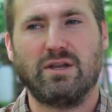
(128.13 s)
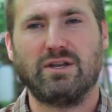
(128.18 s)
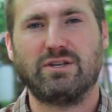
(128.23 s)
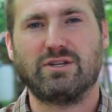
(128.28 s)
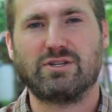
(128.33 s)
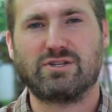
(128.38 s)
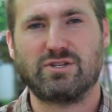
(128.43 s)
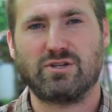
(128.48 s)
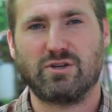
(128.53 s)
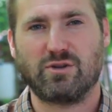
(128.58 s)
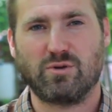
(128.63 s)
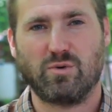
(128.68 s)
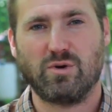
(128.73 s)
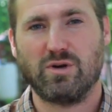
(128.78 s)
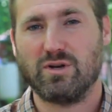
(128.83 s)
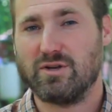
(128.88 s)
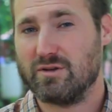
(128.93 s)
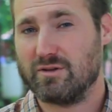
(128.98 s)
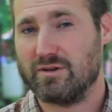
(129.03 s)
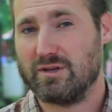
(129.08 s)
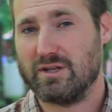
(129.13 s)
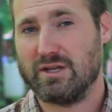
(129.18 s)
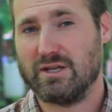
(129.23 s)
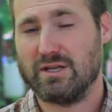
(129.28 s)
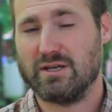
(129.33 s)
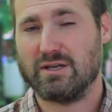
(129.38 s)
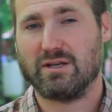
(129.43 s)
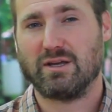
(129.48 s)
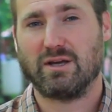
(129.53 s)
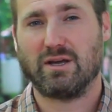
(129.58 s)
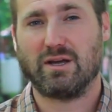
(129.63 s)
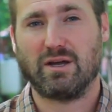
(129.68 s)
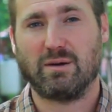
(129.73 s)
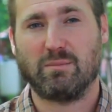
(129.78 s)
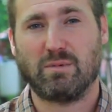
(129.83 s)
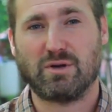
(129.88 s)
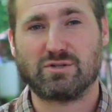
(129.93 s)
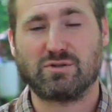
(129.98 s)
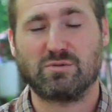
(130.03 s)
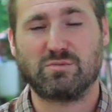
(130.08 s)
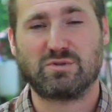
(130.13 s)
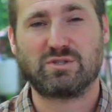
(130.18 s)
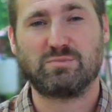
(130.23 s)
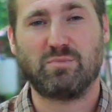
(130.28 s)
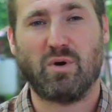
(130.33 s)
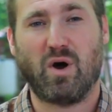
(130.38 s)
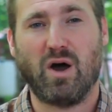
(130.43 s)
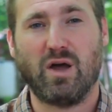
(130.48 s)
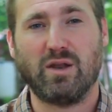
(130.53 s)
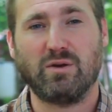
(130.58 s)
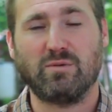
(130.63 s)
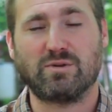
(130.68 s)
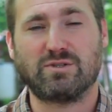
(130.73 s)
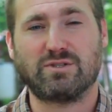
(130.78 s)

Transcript: in addition to the wood, you'll need uh, mushroom spawn,